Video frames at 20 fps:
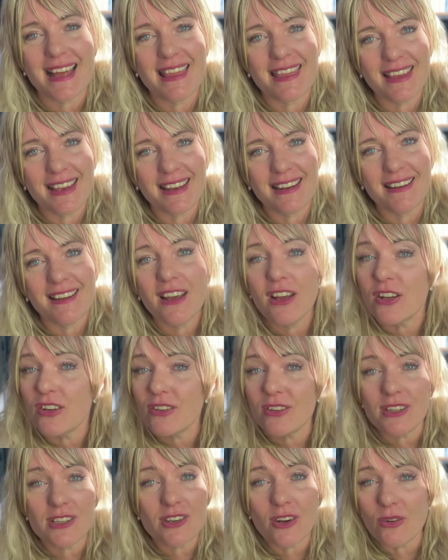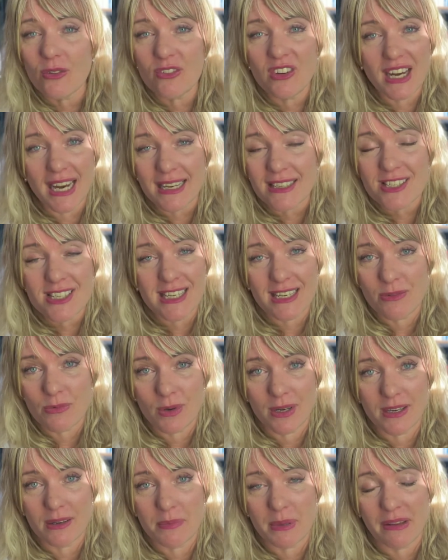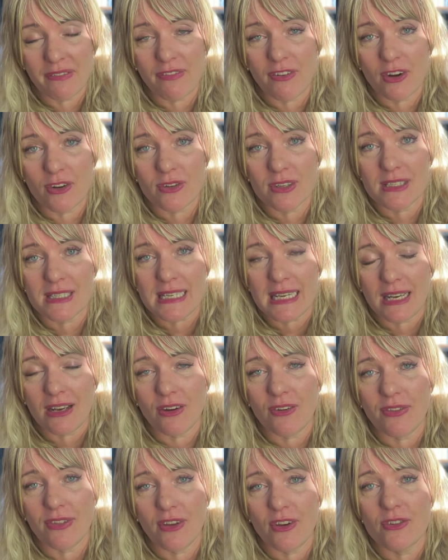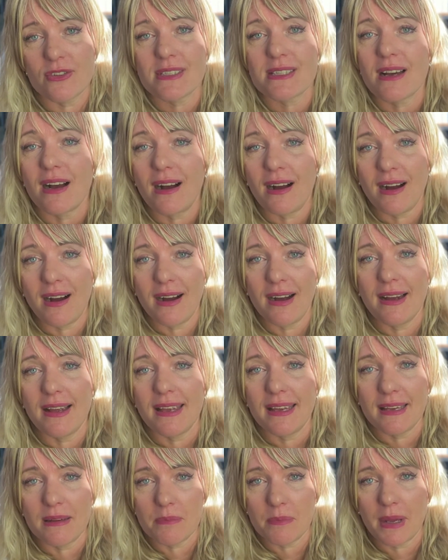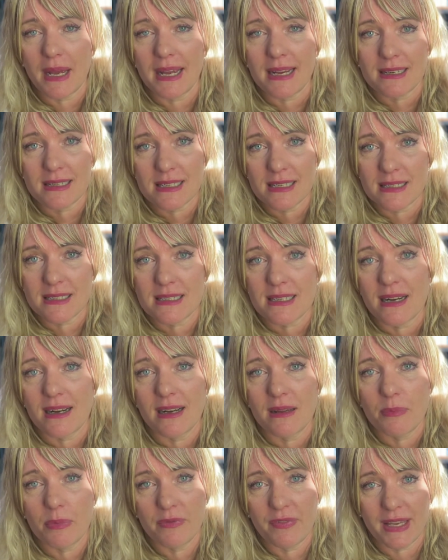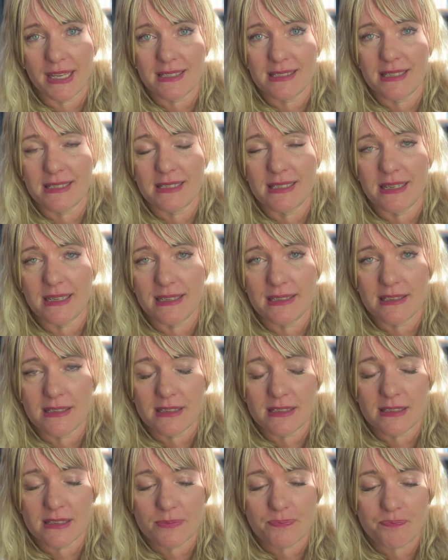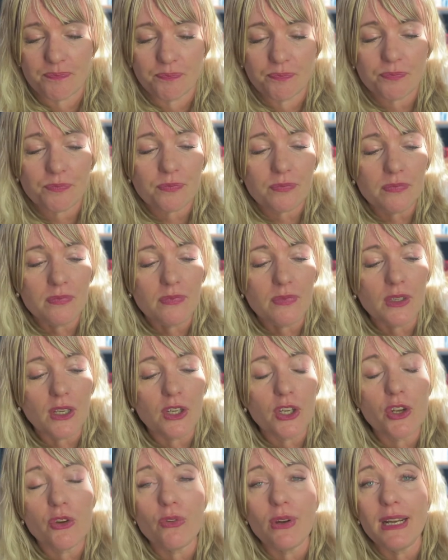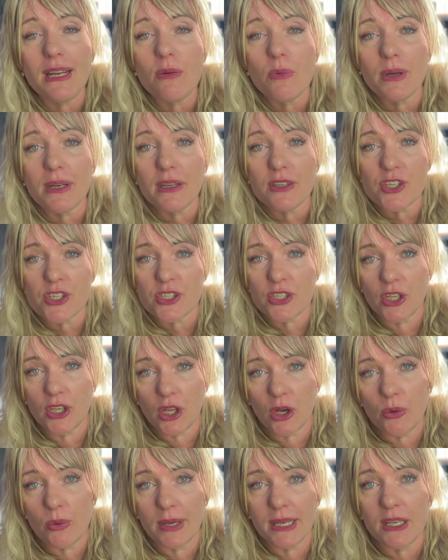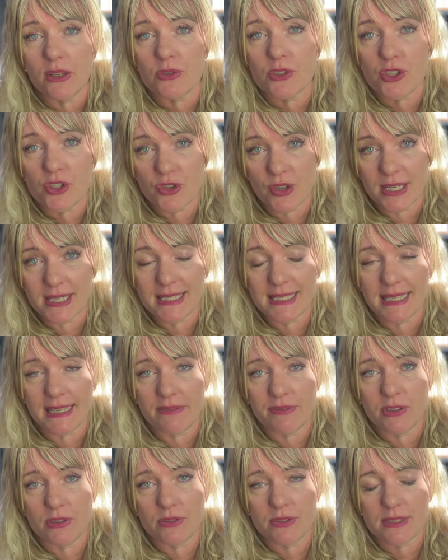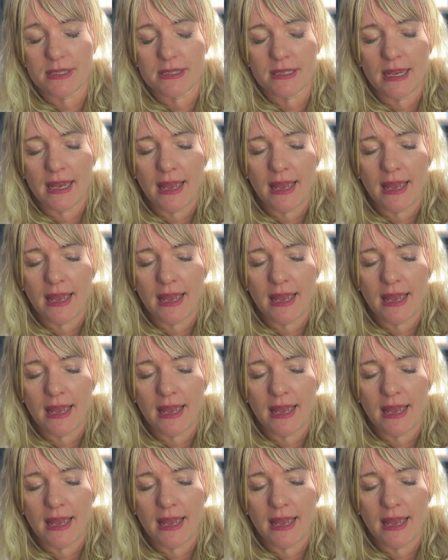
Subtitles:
then you don't actually want to be focusing on those high impact type of exercises. You really want to just lower your stress levels.